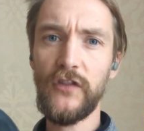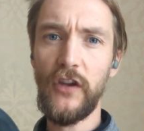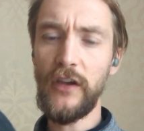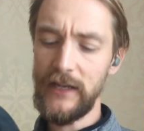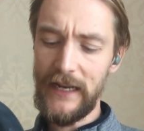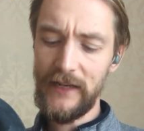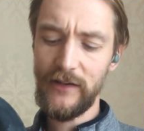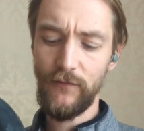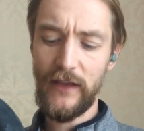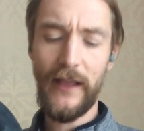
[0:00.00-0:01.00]
So you'd need
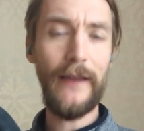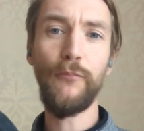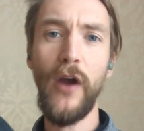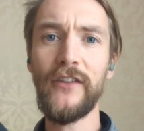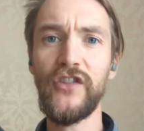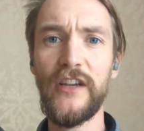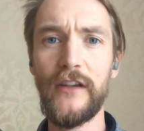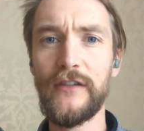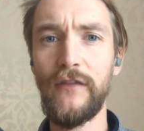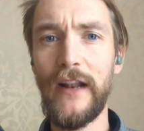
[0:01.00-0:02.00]
something like branches
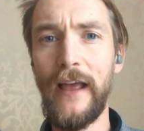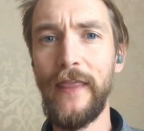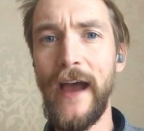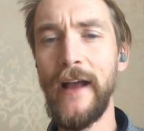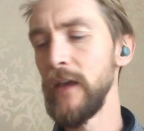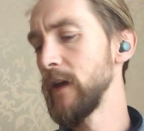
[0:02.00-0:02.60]
or something like that,